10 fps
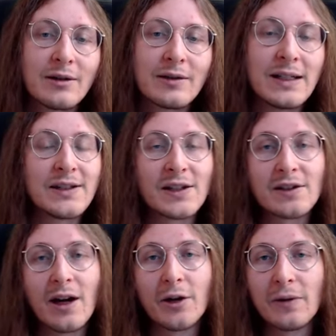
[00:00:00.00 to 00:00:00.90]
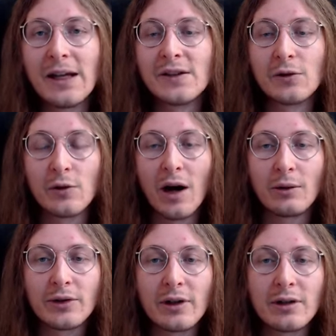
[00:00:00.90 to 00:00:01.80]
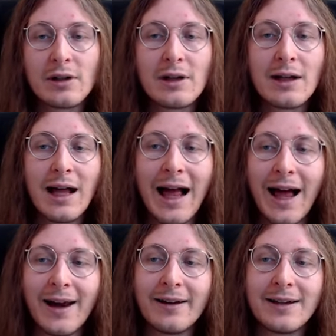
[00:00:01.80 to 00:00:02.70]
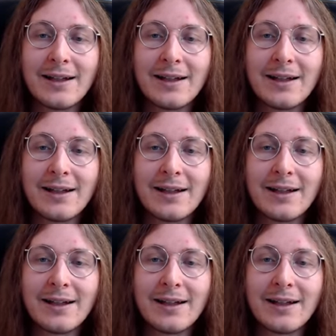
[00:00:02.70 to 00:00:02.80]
It's just kind of easy to counter, and